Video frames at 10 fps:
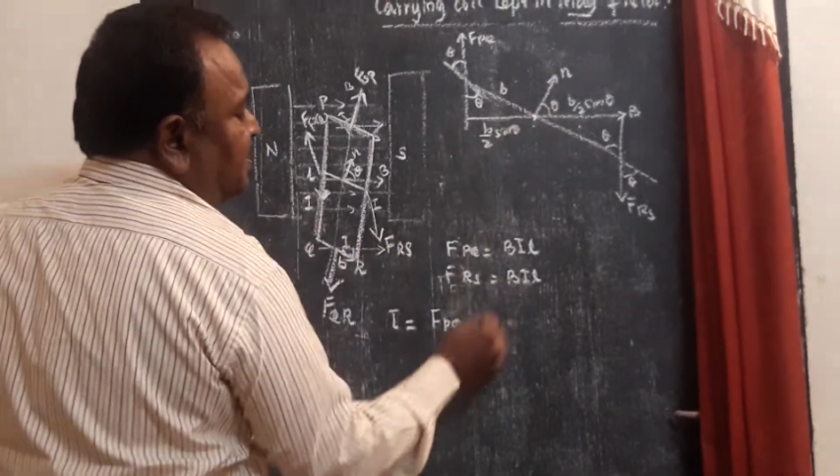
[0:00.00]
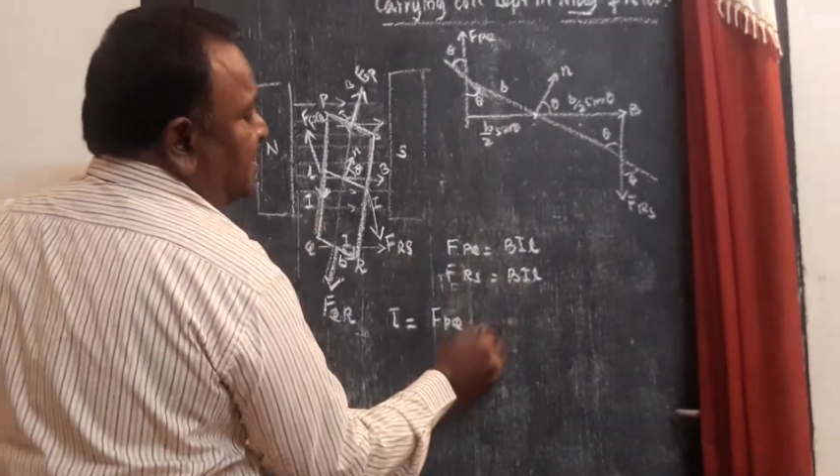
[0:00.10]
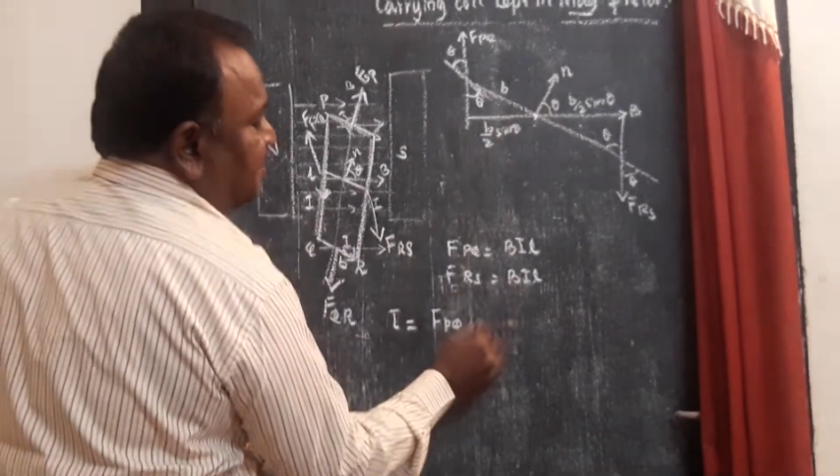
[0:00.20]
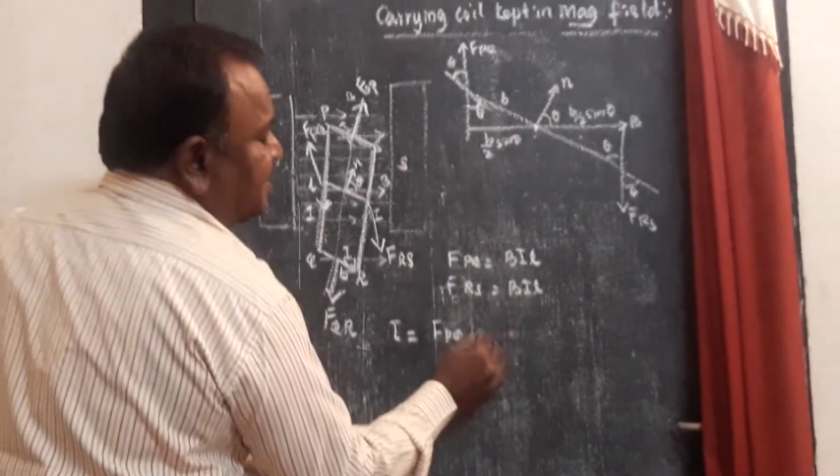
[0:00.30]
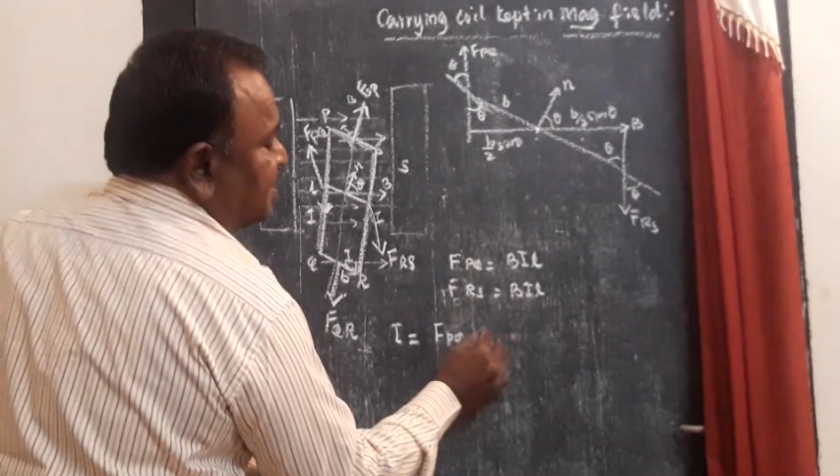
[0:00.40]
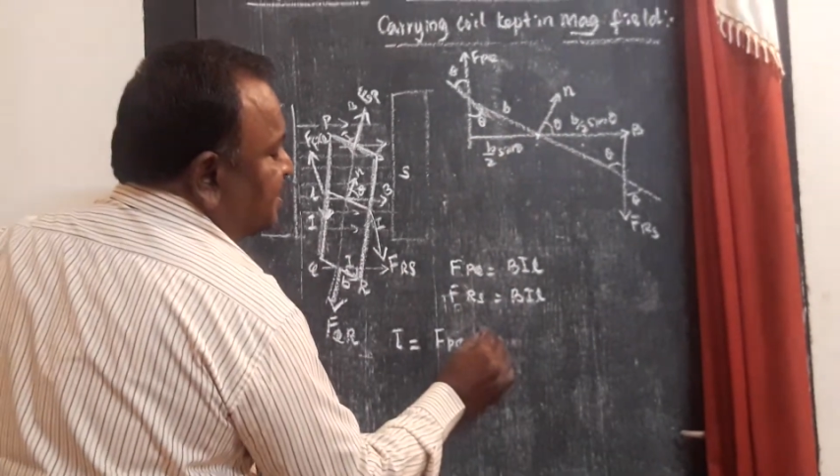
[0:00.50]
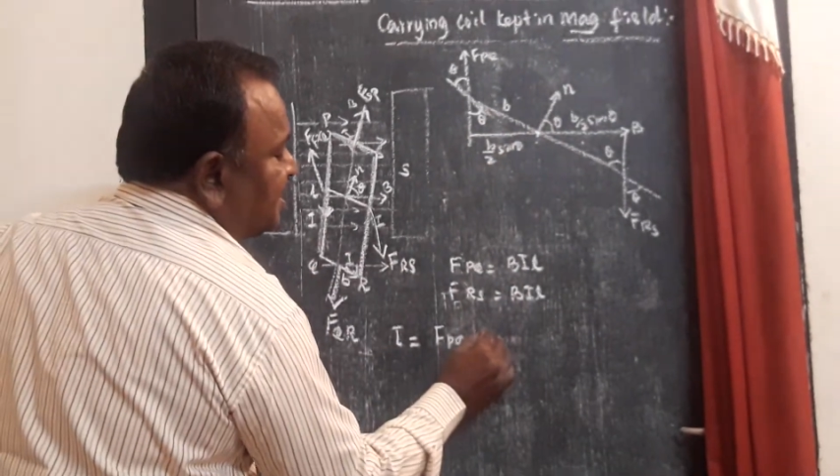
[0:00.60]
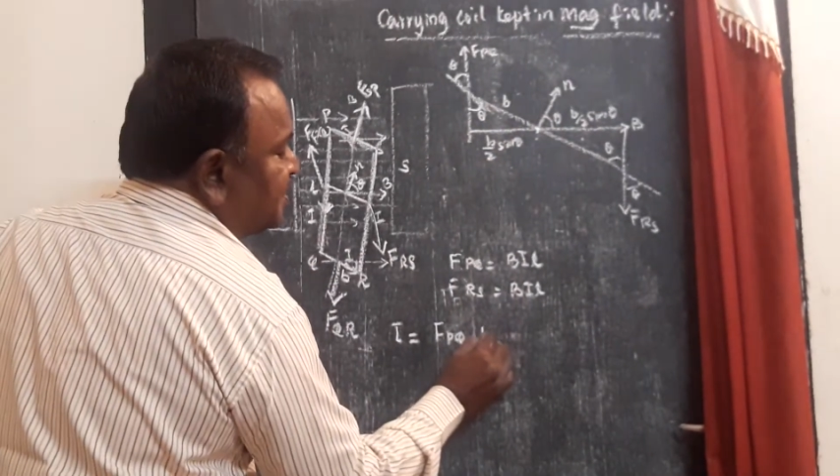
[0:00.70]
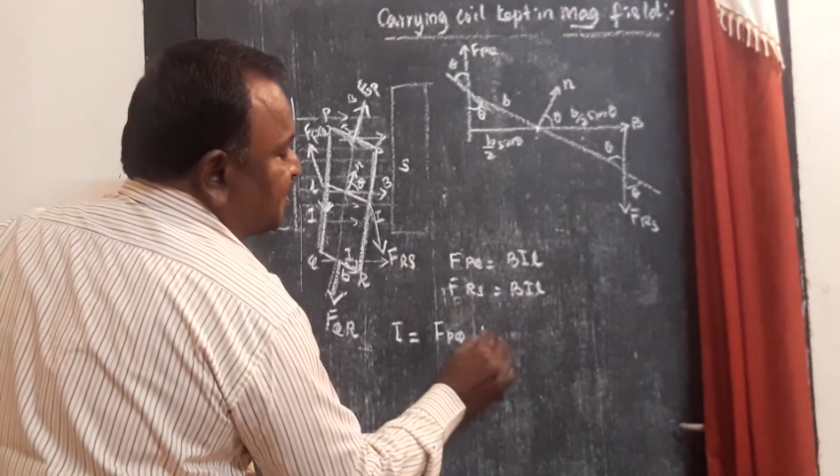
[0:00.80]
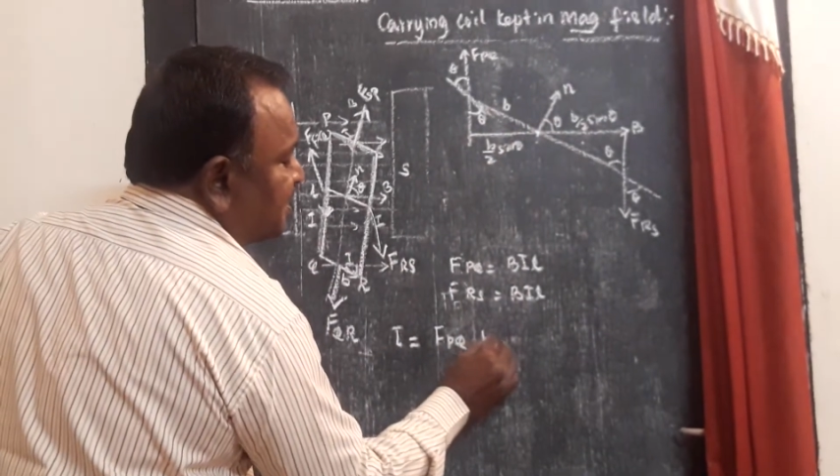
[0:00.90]
This
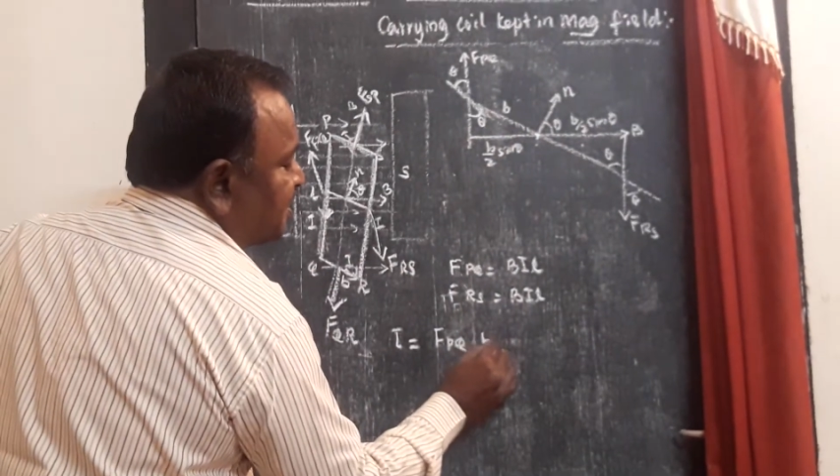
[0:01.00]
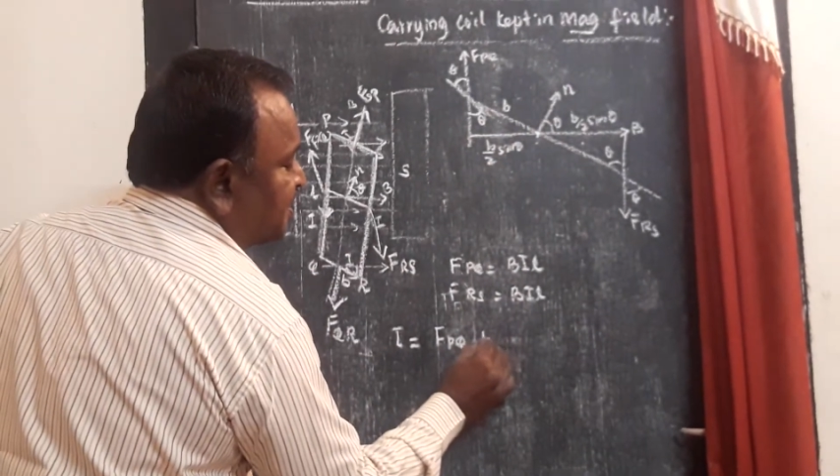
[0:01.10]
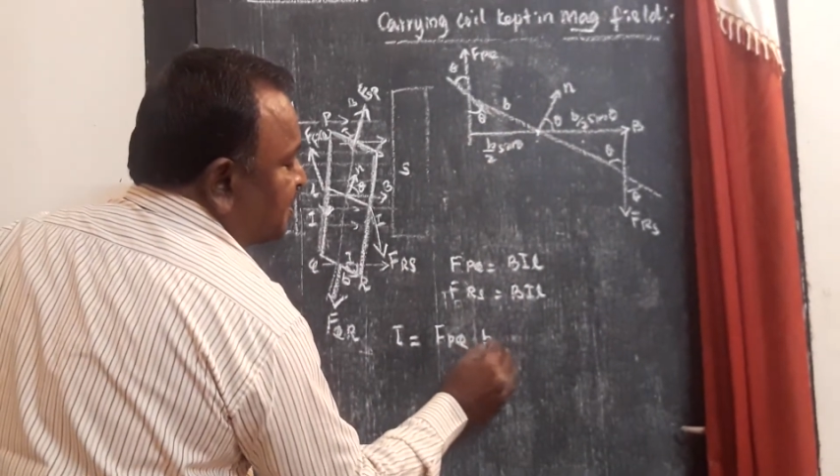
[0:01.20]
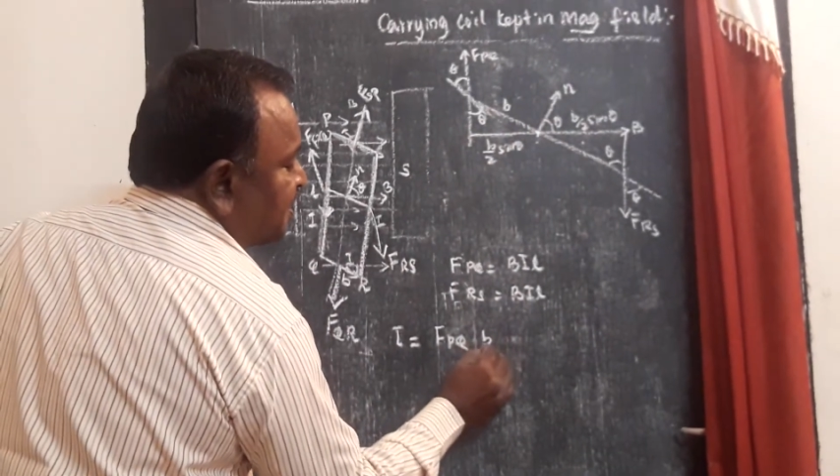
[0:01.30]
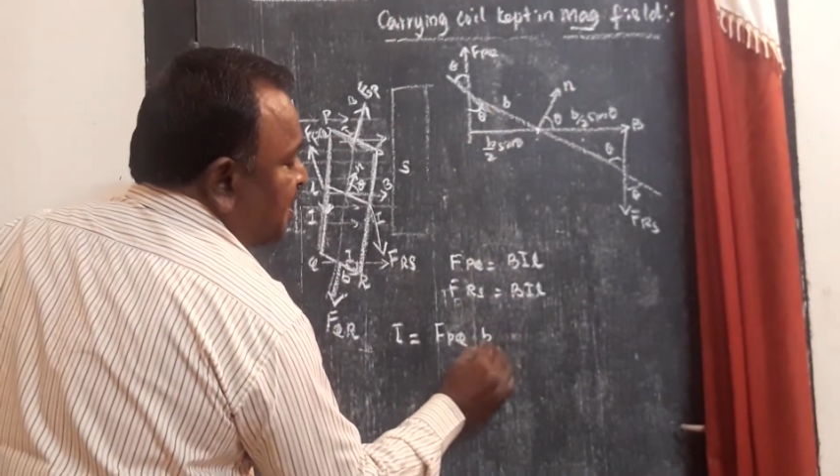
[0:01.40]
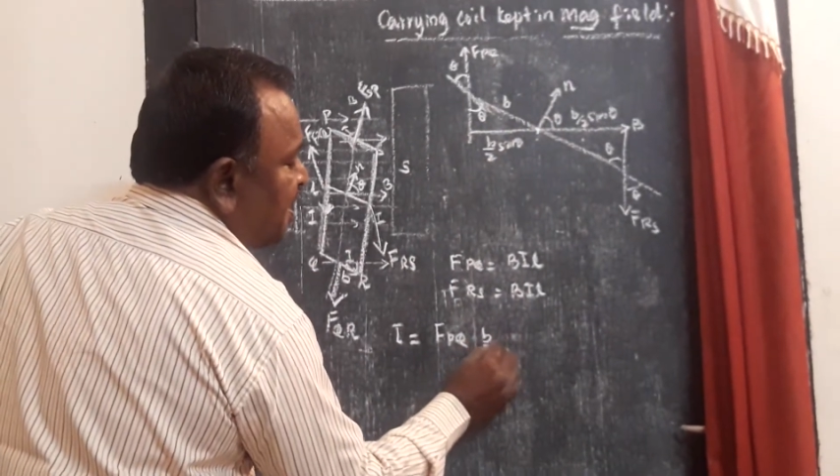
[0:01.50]
distance is